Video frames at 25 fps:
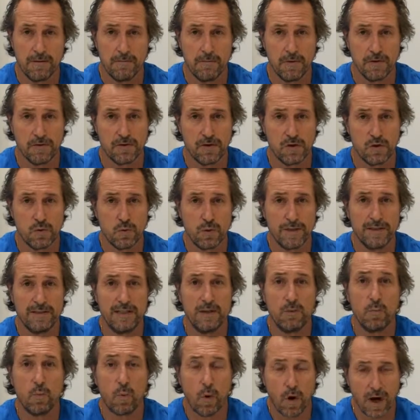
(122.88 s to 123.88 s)
Monsta
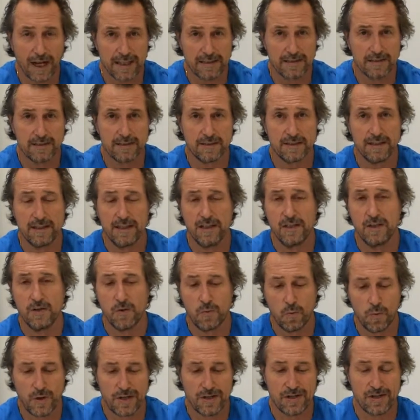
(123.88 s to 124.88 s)
20 whites,
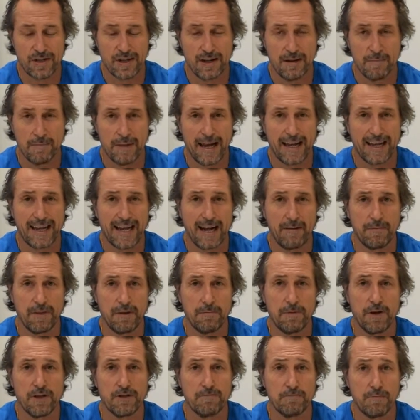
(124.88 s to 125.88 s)
which make up
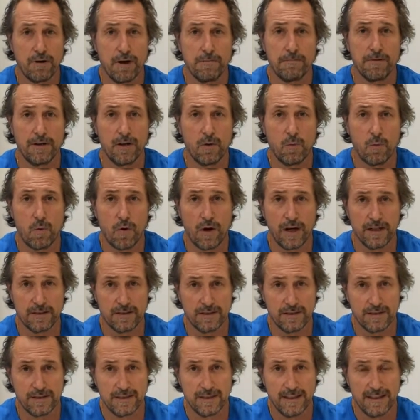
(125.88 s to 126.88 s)
the most popular
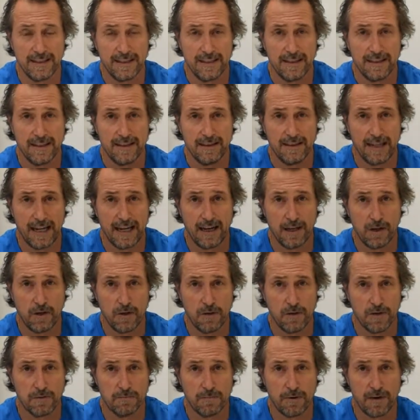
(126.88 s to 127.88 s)
whites that are
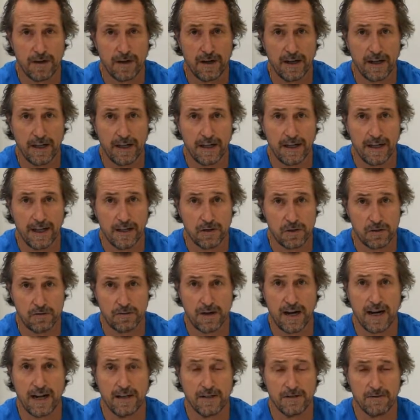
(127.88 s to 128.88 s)
used by
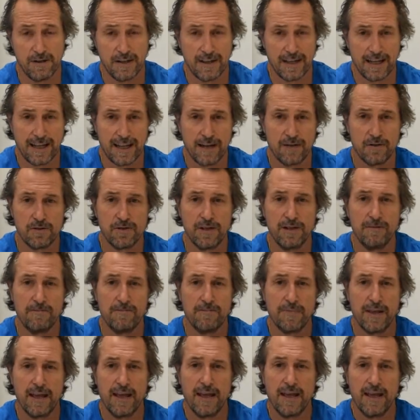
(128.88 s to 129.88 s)
Australians around the
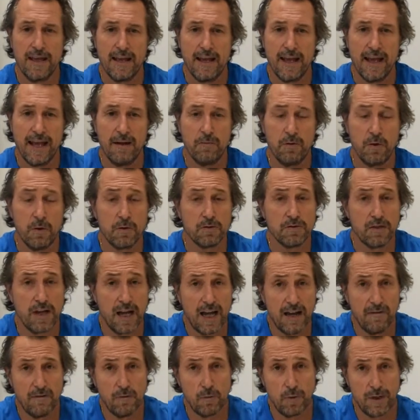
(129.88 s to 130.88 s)
country. And we also
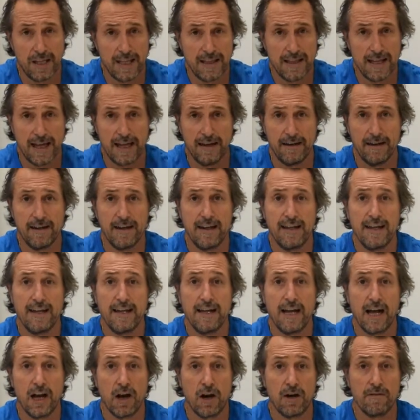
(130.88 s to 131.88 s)
have within that
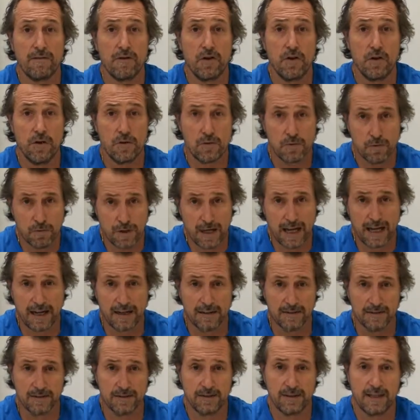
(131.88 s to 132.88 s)
a lot of neutral
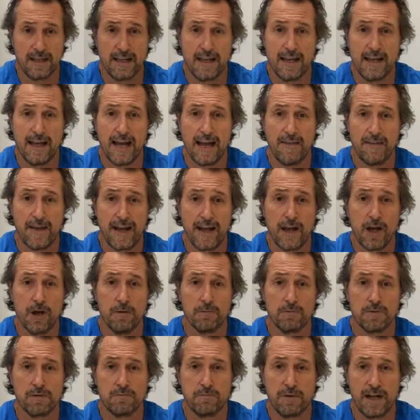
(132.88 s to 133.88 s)
colors, and they
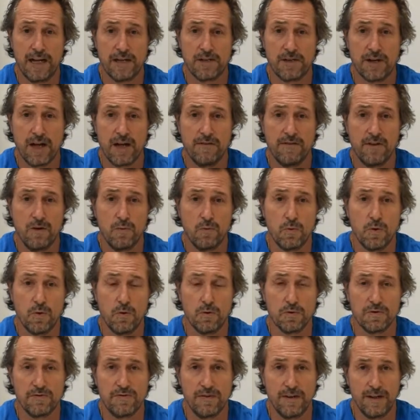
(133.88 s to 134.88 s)
help splash over your
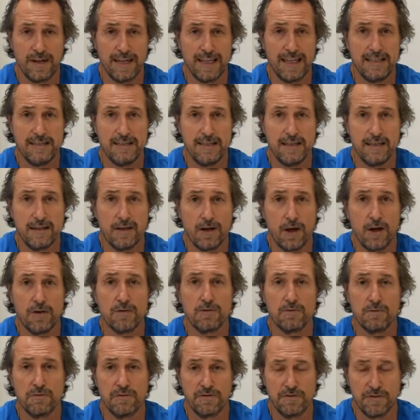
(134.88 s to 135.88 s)
walls for an easy
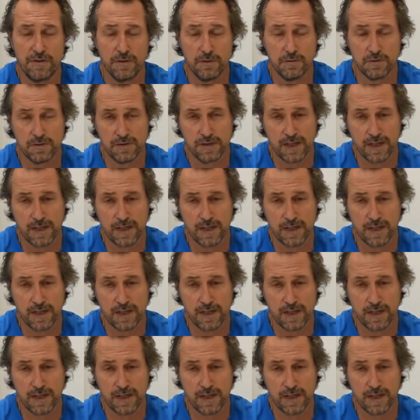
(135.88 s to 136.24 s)
coastal feel.